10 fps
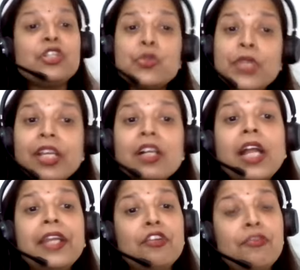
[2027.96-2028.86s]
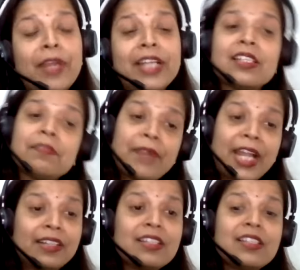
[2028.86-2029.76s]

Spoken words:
doing a kind of practice,